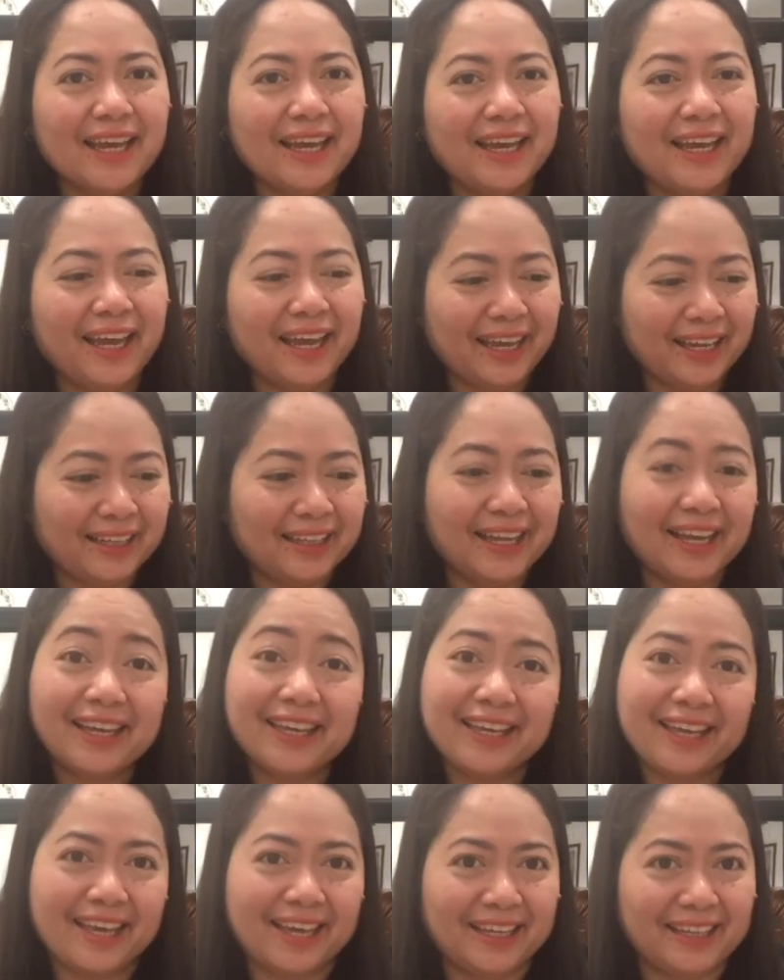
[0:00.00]
and
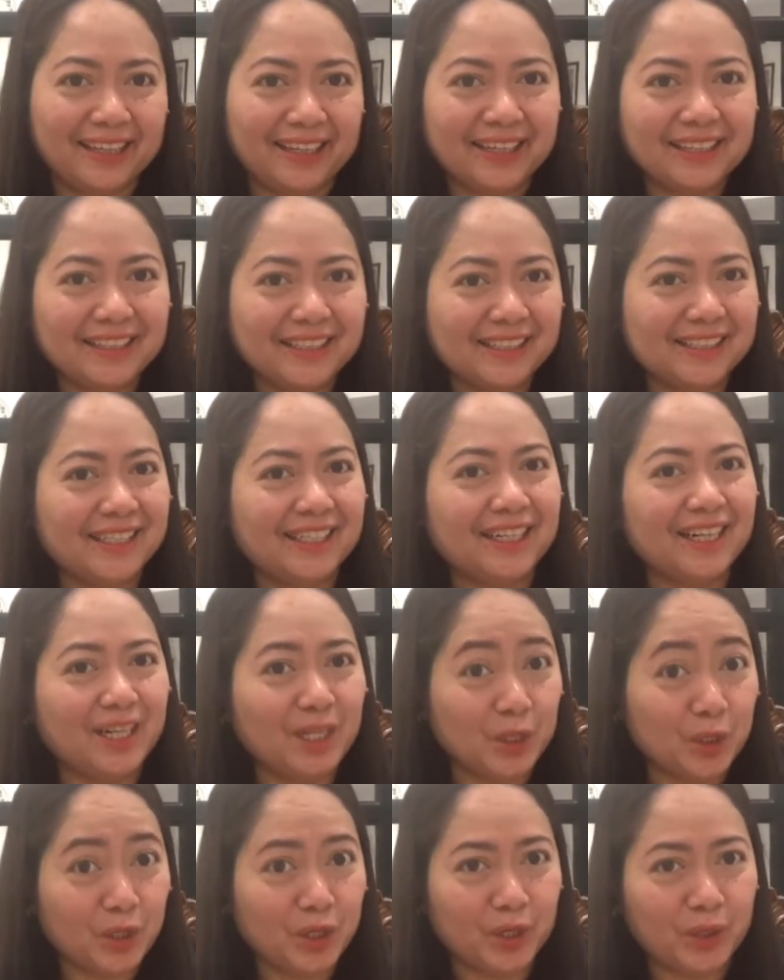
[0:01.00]
again, it doesn't
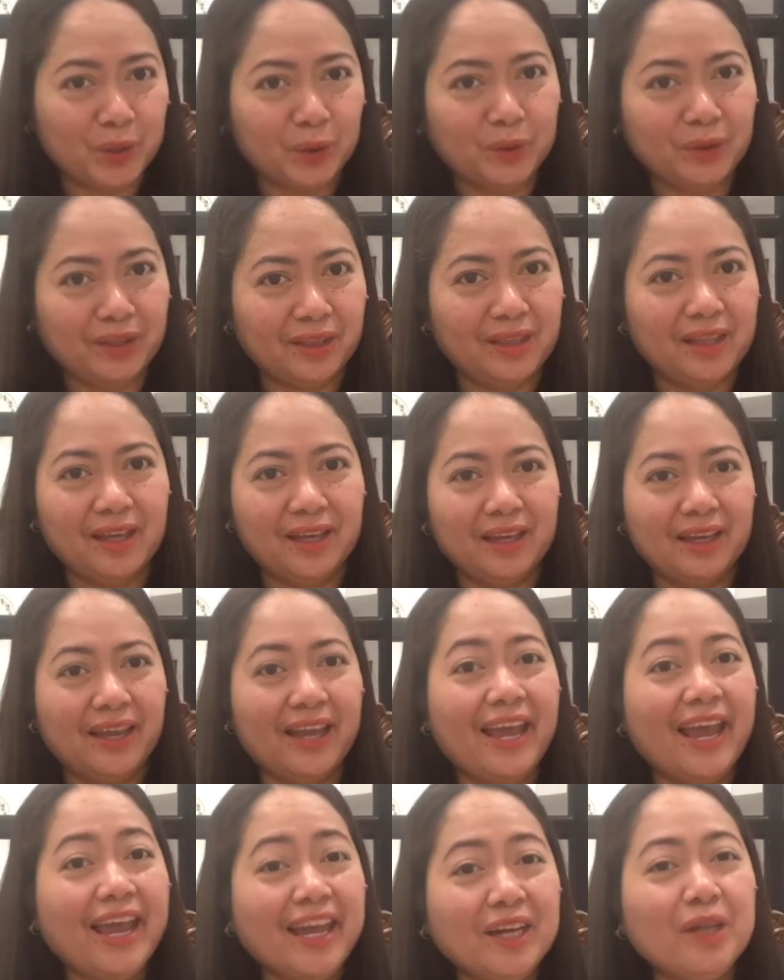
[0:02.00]
look good
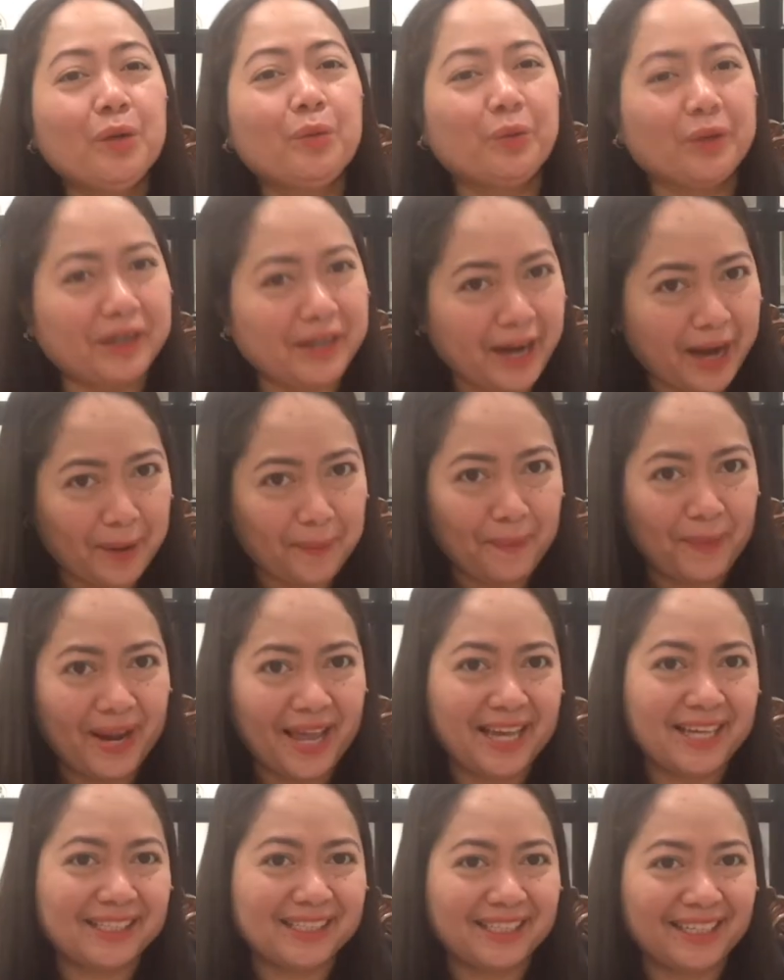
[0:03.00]
anywhere I
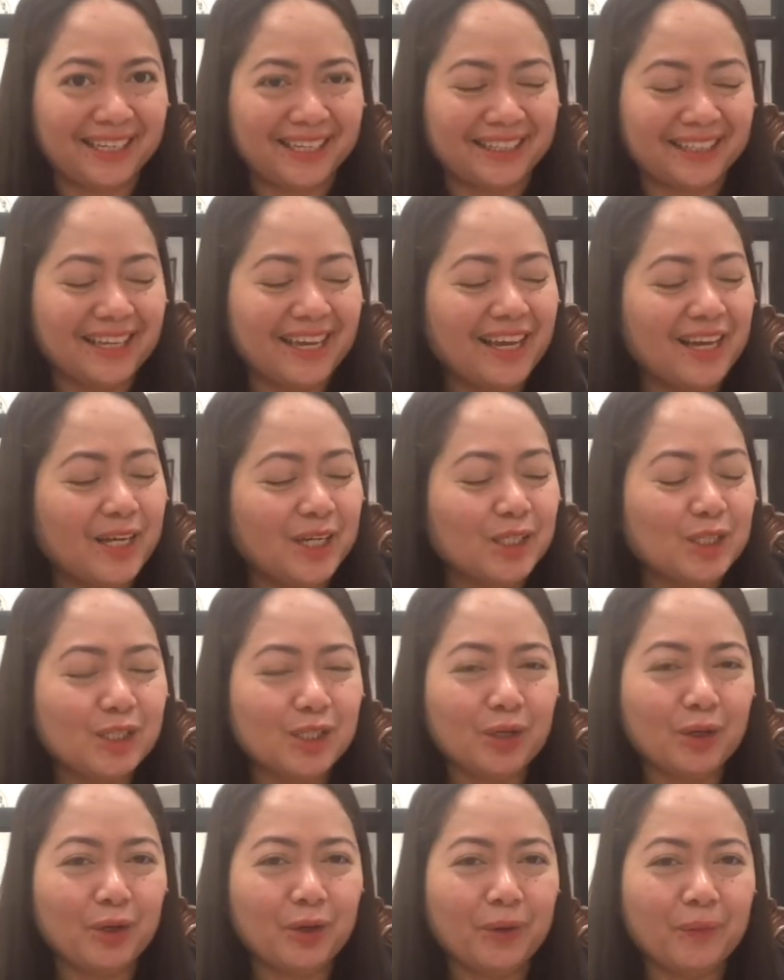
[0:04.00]
place it.
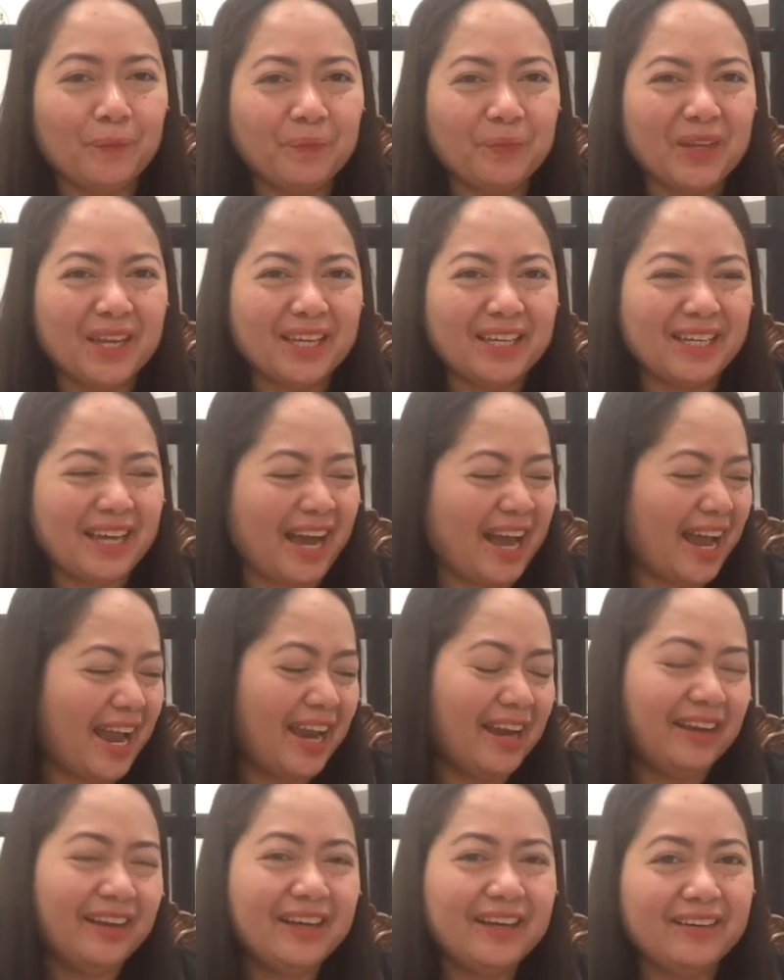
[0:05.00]
So yeah, I
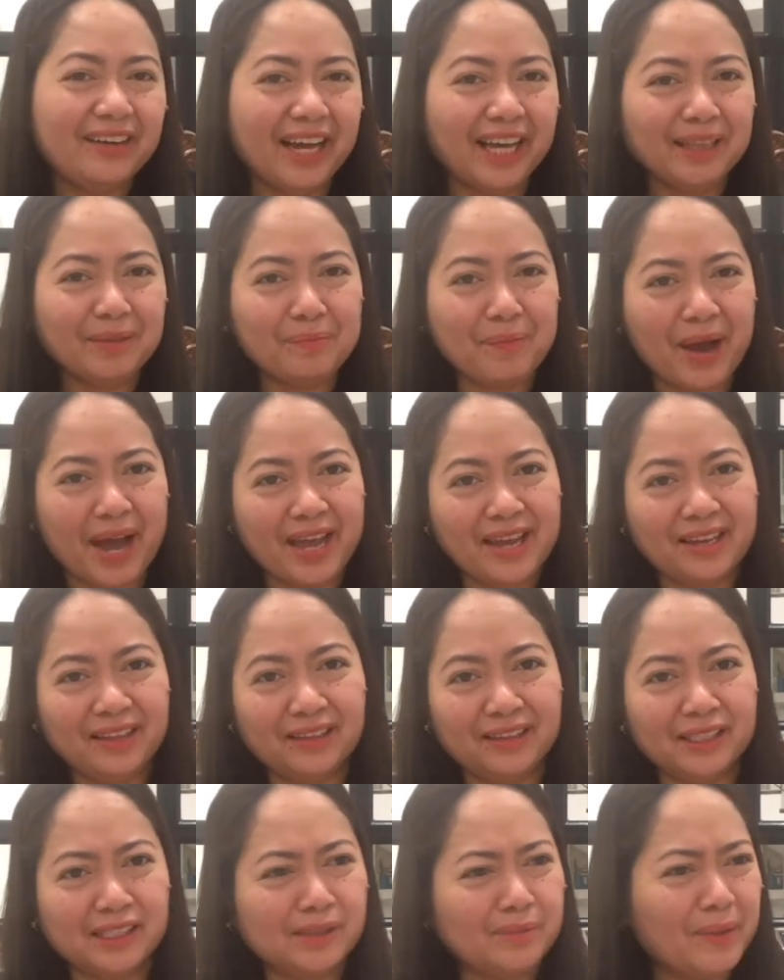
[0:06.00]
regret buying
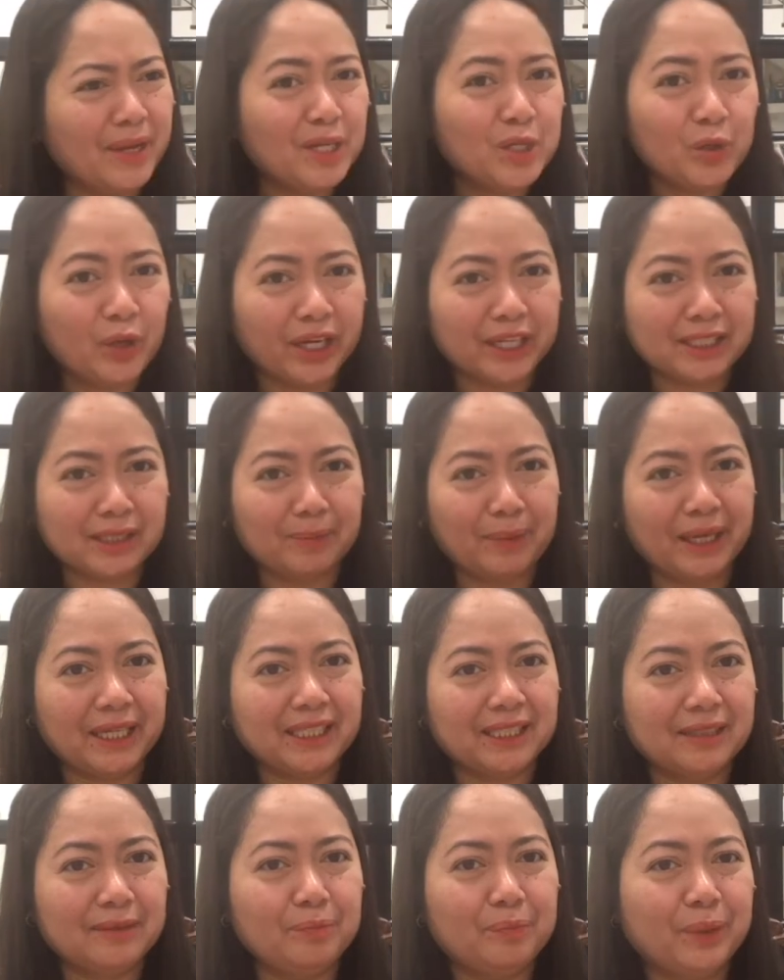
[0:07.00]
this. Medyo
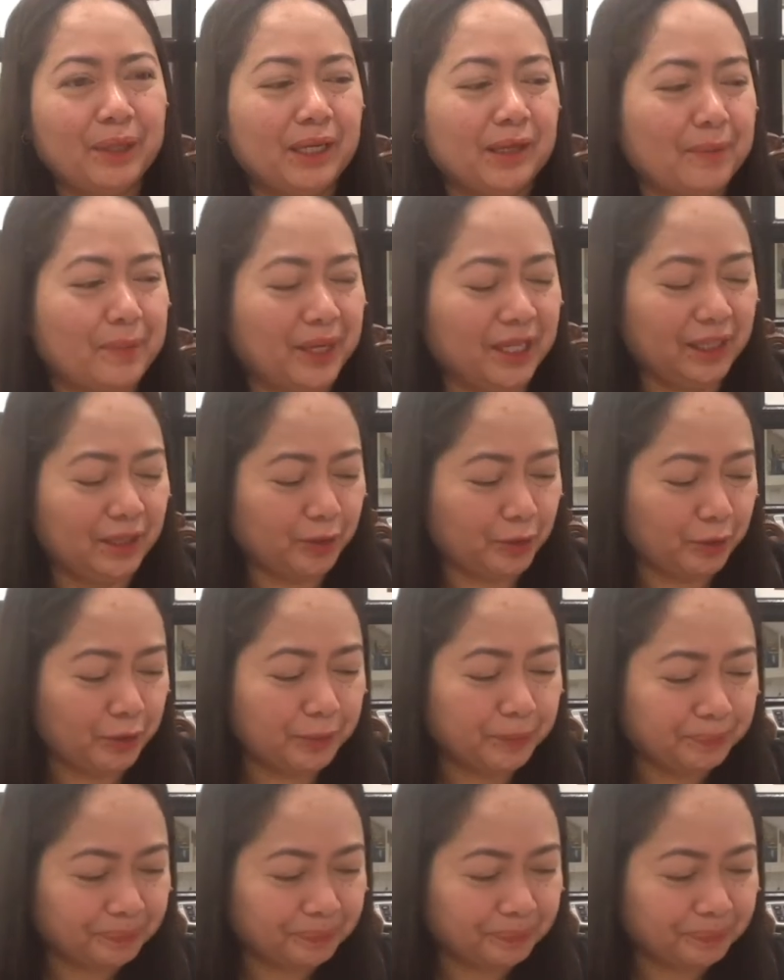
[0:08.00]
expensive pa naman to.